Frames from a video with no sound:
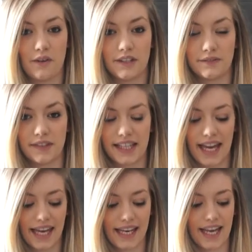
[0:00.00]
Go ahead and check
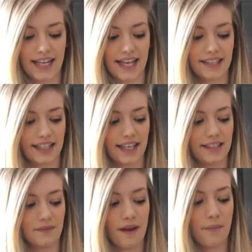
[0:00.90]
that out if you like that
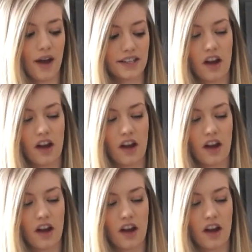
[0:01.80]
kind of thing.